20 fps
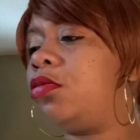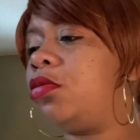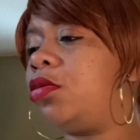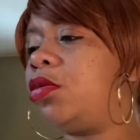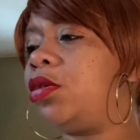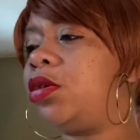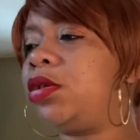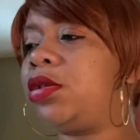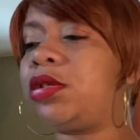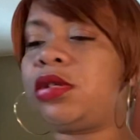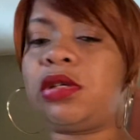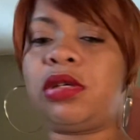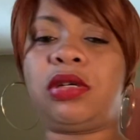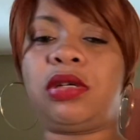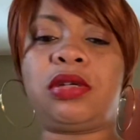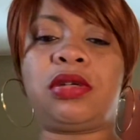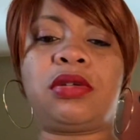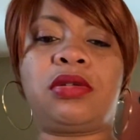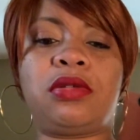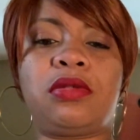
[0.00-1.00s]
Let's see.
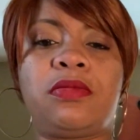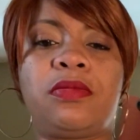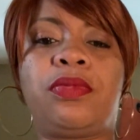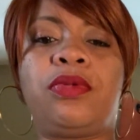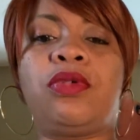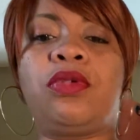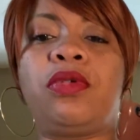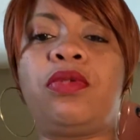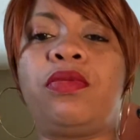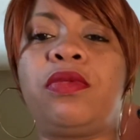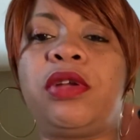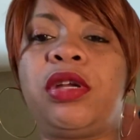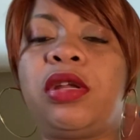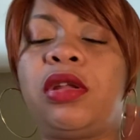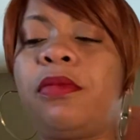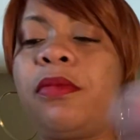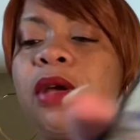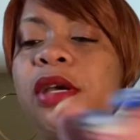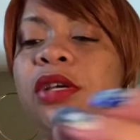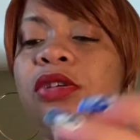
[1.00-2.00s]
Pull one of
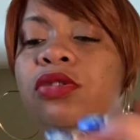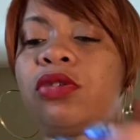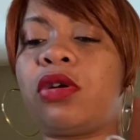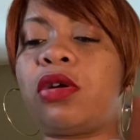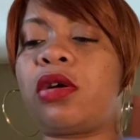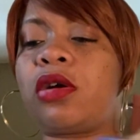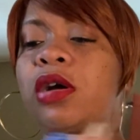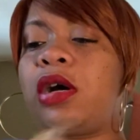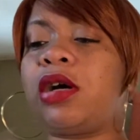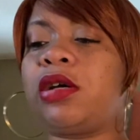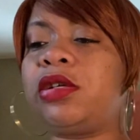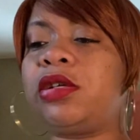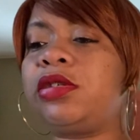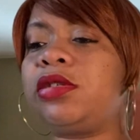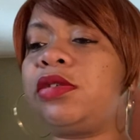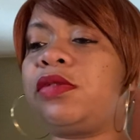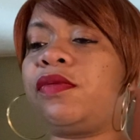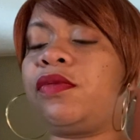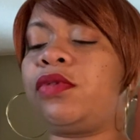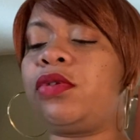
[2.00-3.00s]
the major
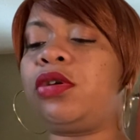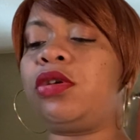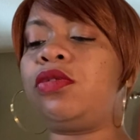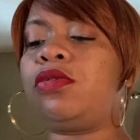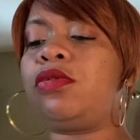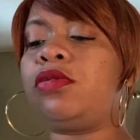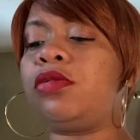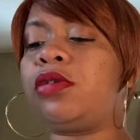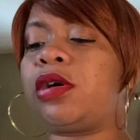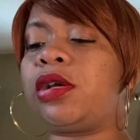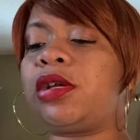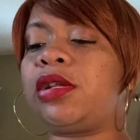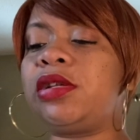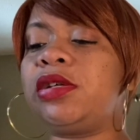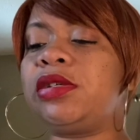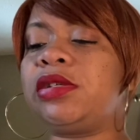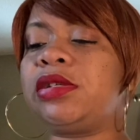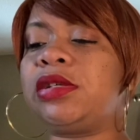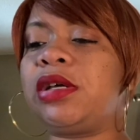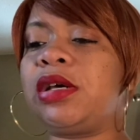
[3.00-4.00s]
arcanas for you out of
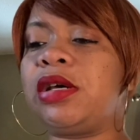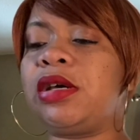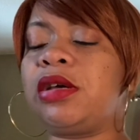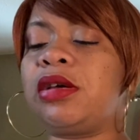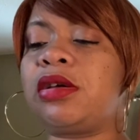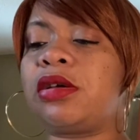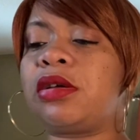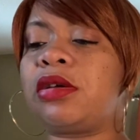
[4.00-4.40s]
this deck.